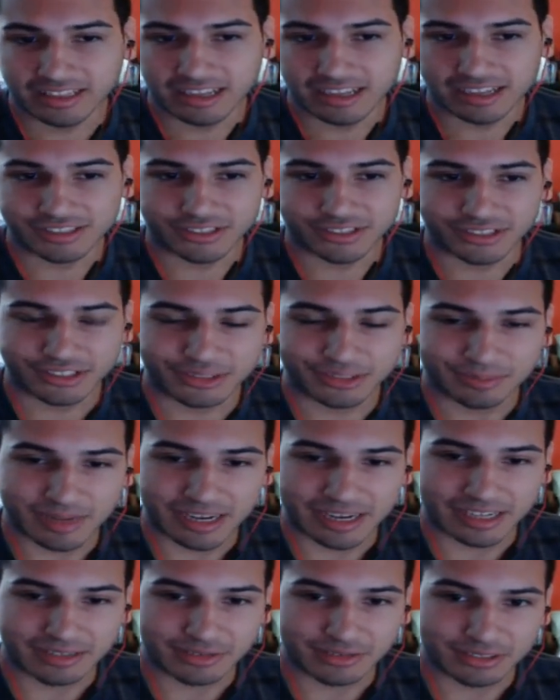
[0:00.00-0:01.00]
I saw
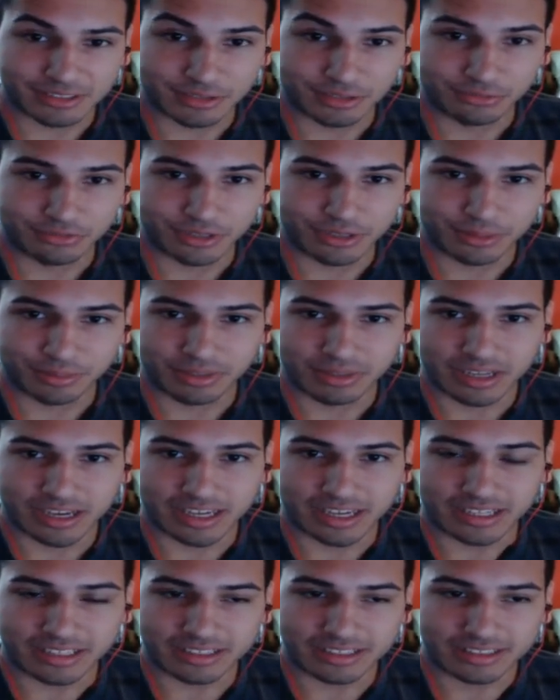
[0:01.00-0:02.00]
Smite. It was still free to
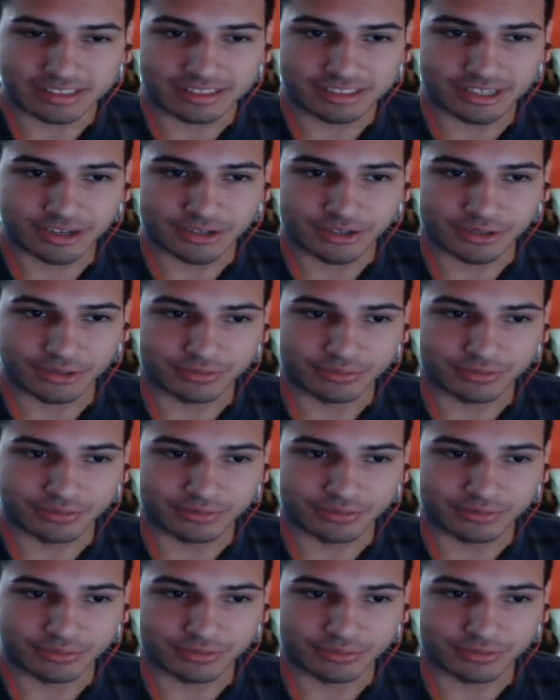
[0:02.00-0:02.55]
play, so